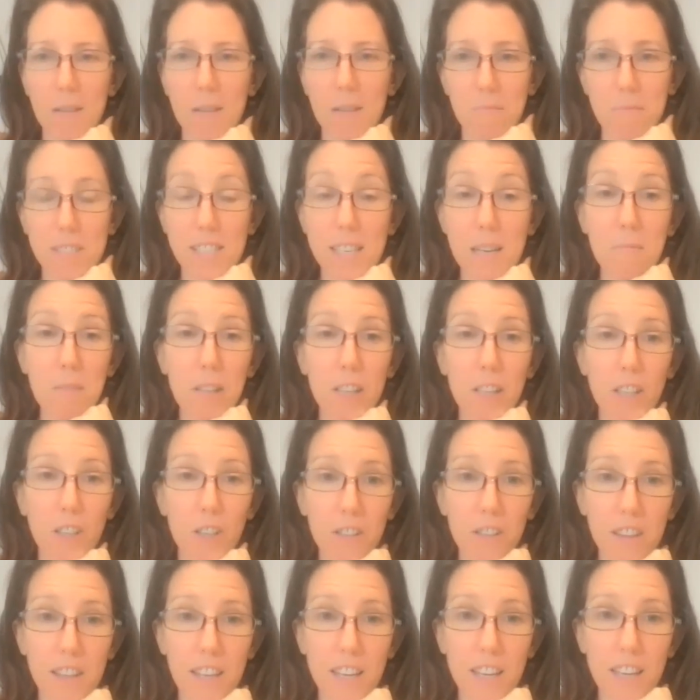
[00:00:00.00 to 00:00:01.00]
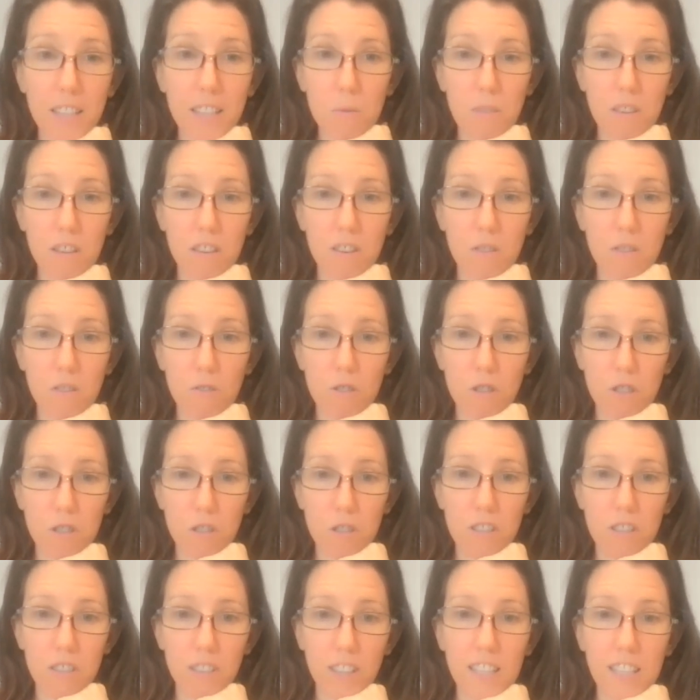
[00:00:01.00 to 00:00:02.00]
Similar things with
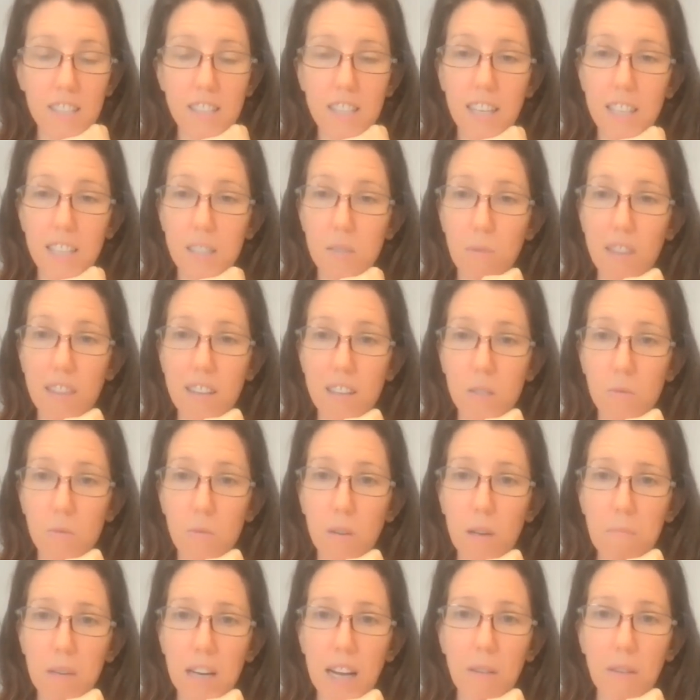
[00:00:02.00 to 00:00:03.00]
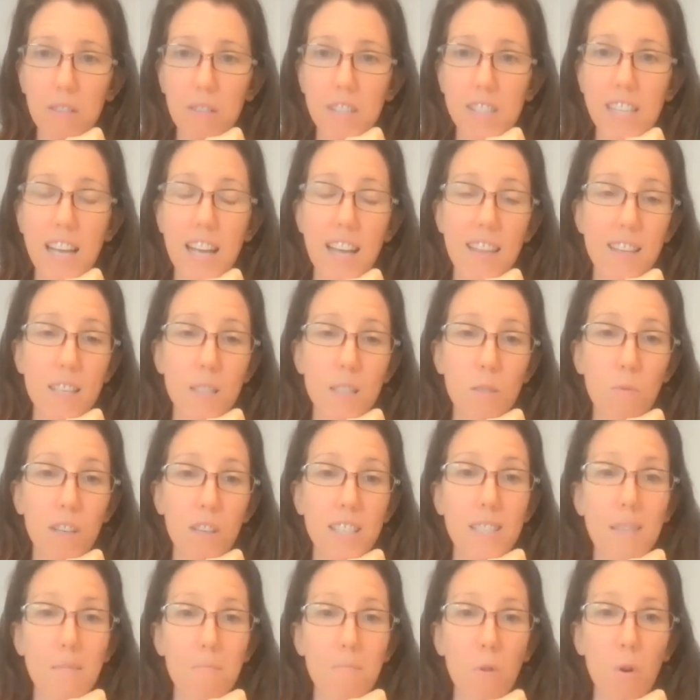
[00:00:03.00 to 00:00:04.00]
nutritional yeast as with this one, but I would say this one
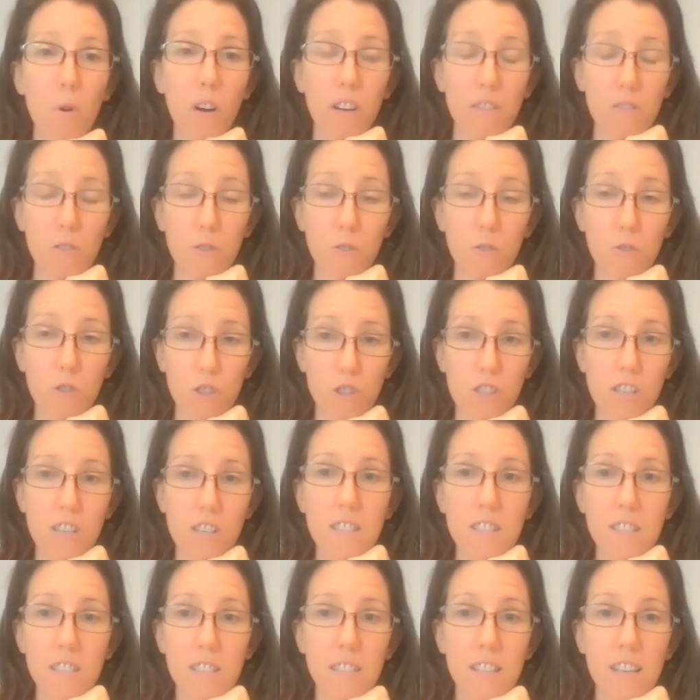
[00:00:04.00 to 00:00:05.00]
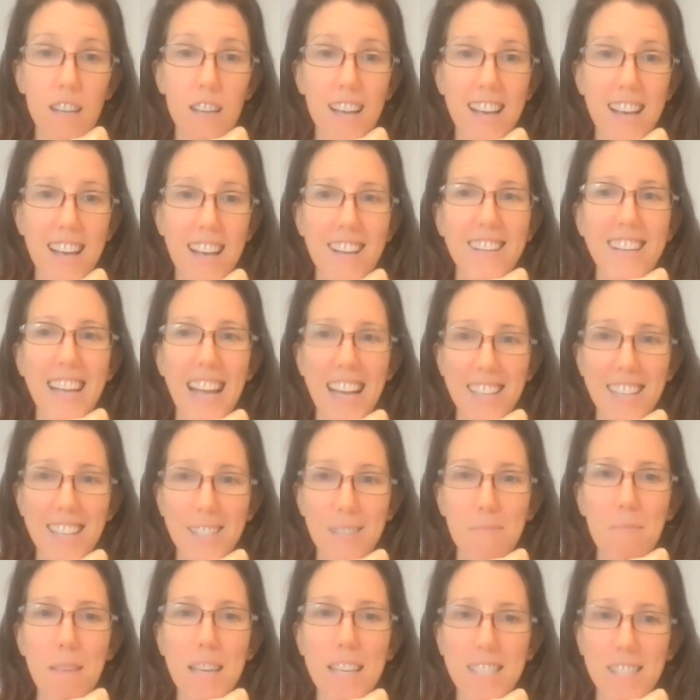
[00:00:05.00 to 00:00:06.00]
is a more nutritious. Yes,
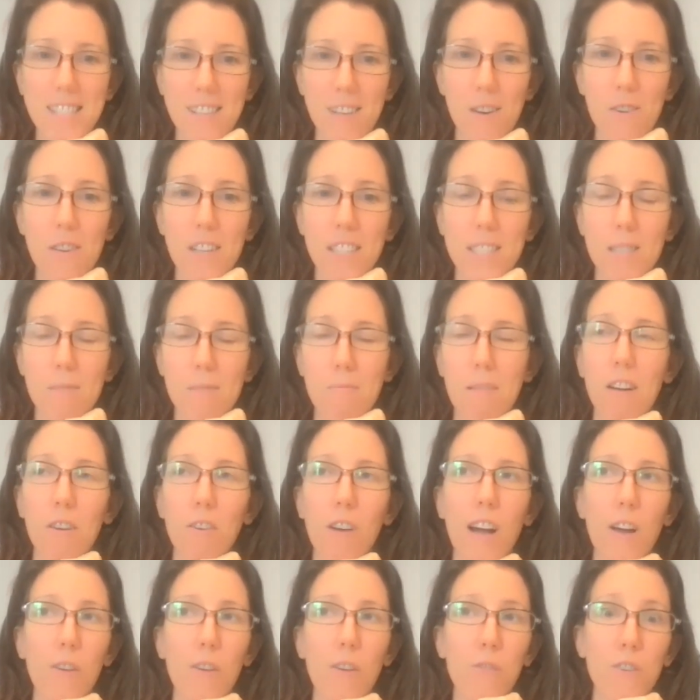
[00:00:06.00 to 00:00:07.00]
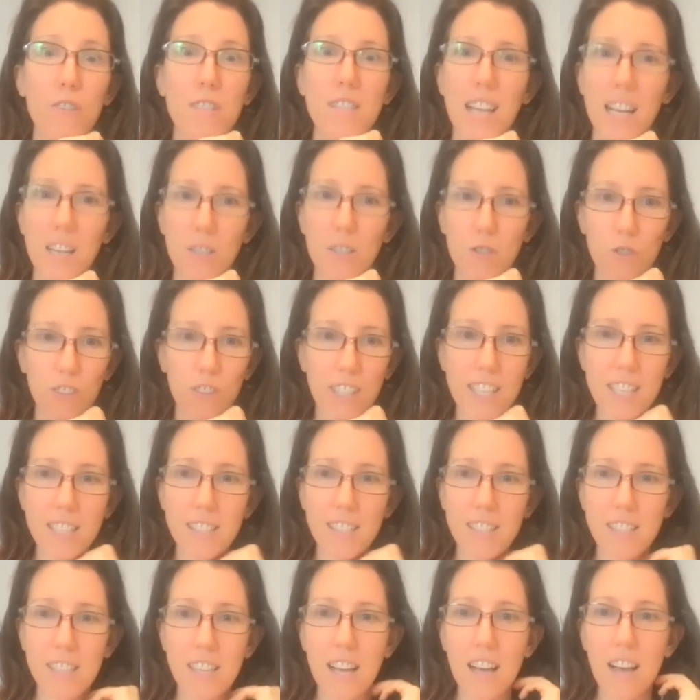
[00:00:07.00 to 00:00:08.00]
miso. It's been around for
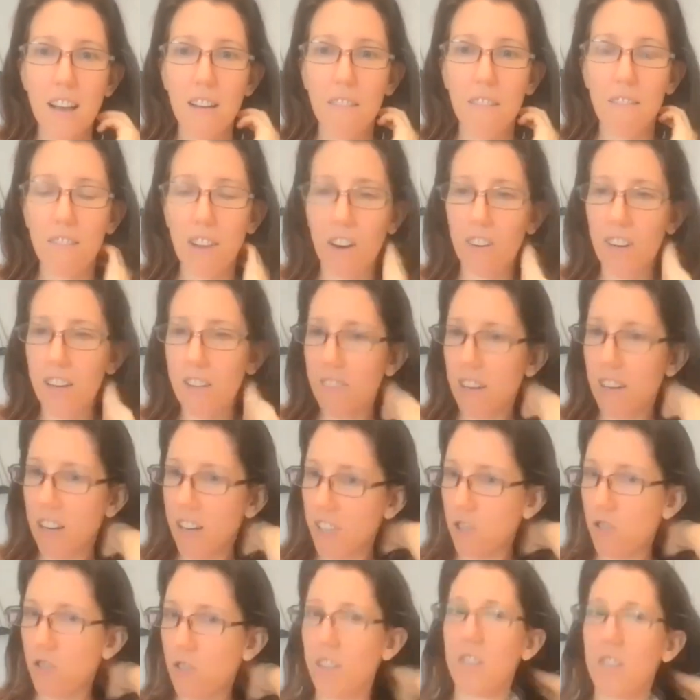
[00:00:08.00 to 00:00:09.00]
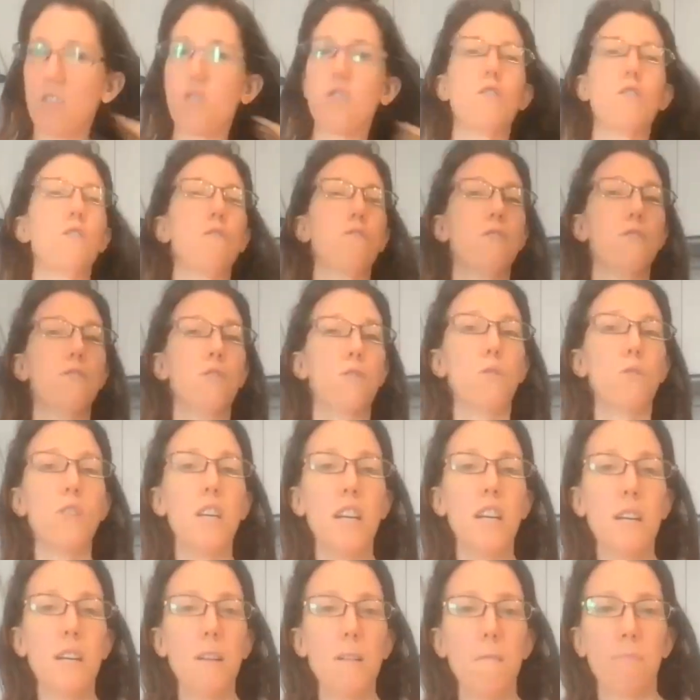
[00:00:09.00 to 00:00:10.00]
centuries. Very, very traditional food.
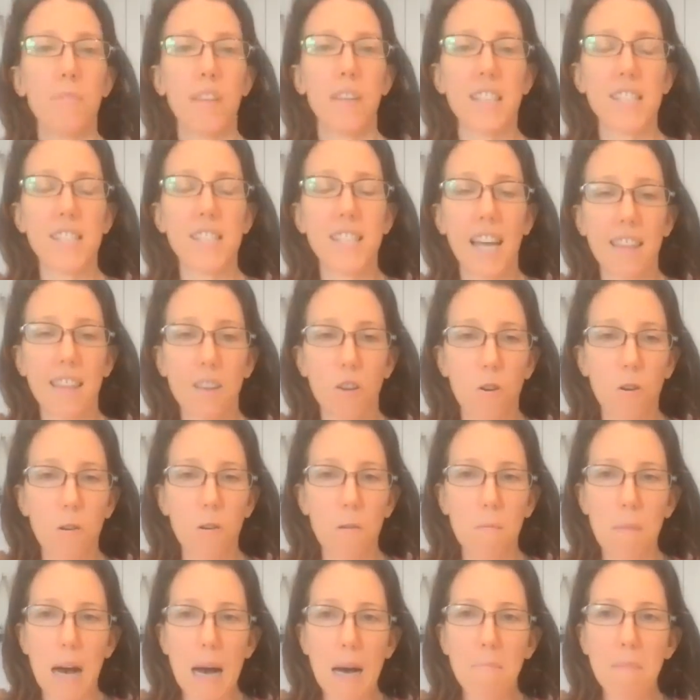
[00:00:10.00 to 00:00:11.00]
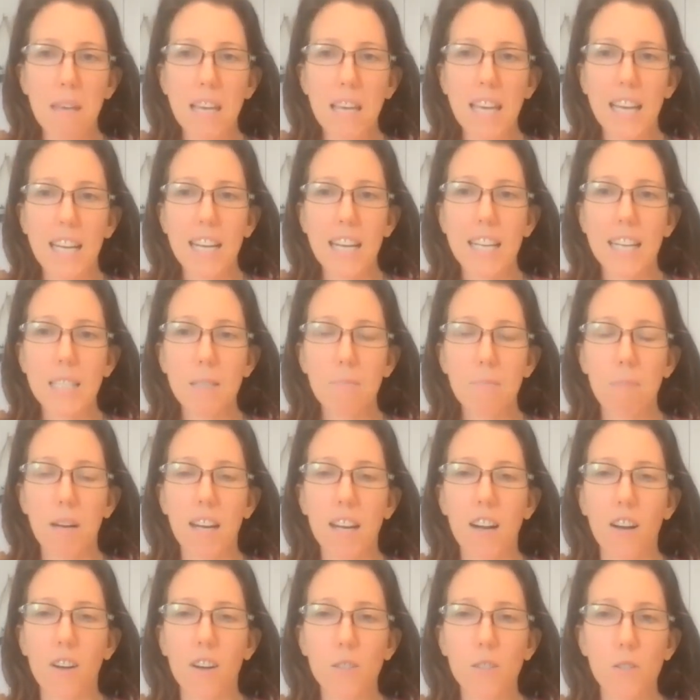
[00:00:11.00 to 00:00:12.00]
It's got the umami in it, but
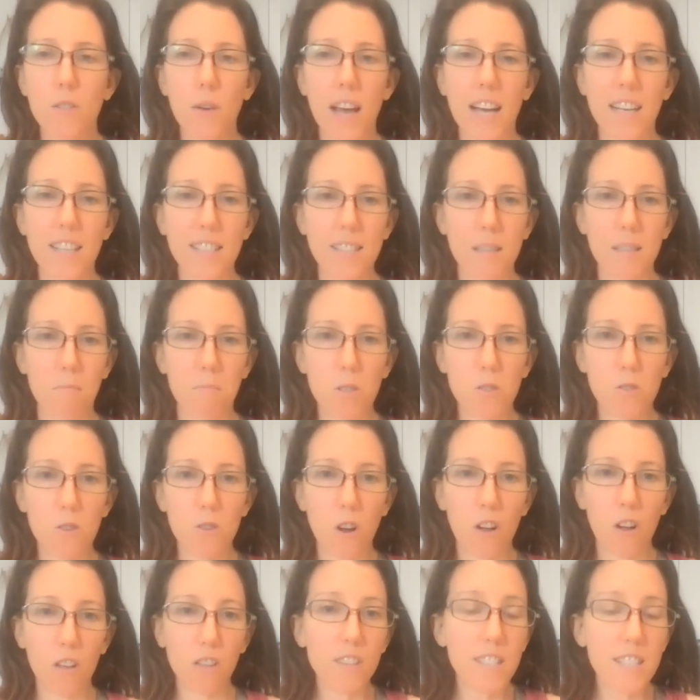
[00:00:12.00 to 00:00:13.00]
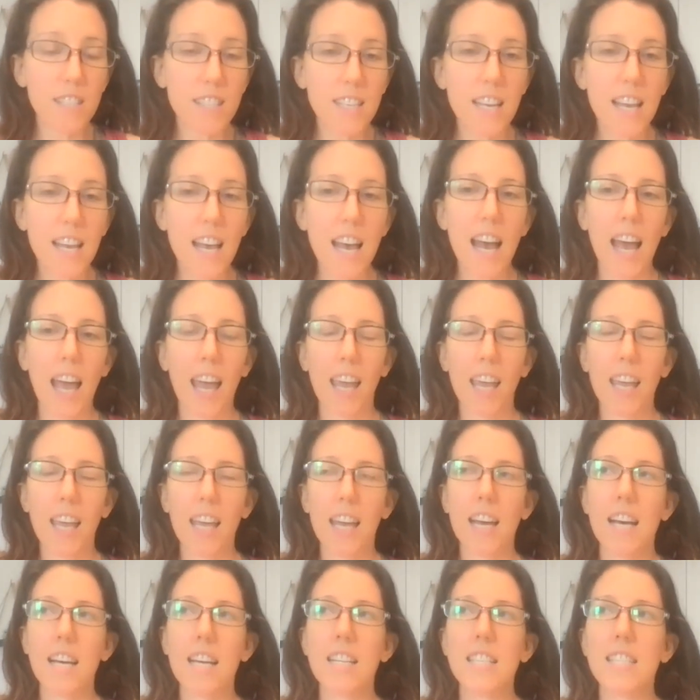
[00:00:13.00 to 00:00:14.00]
it also has some salt,
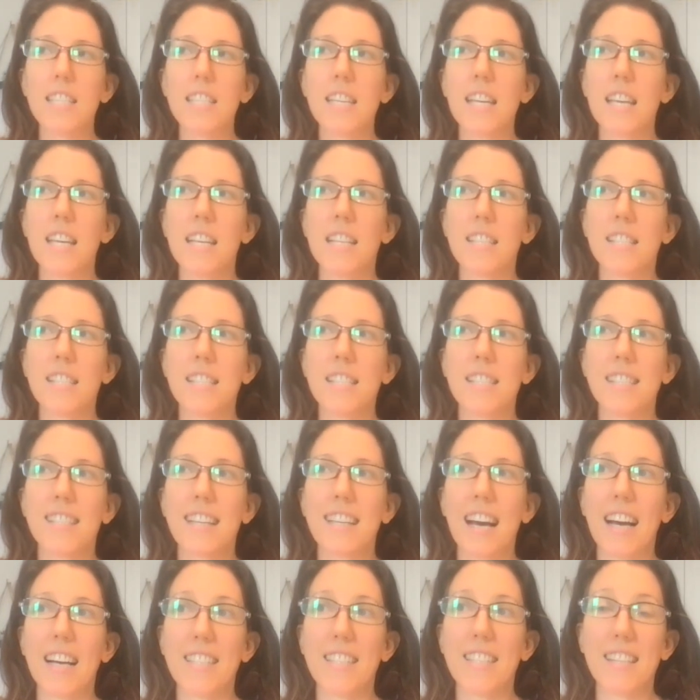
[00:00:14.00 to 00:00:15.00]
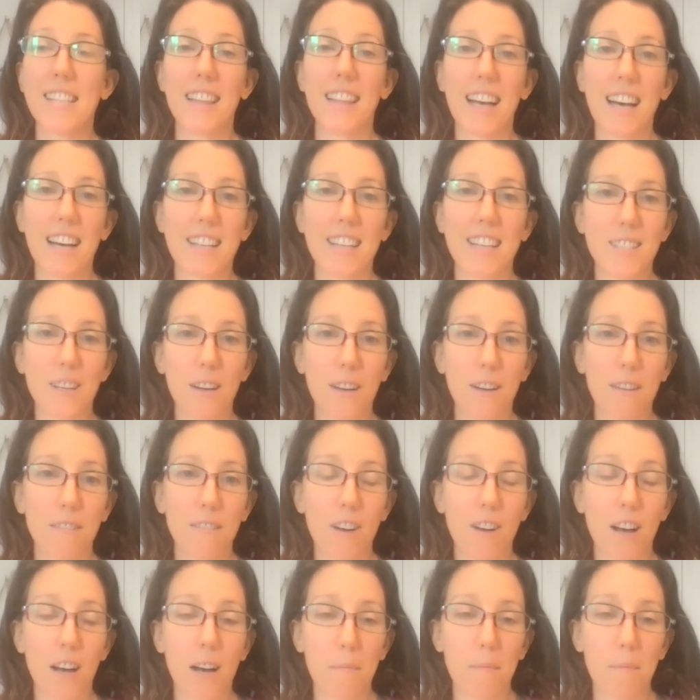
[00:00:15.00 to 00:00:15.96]
and it's got a lot of,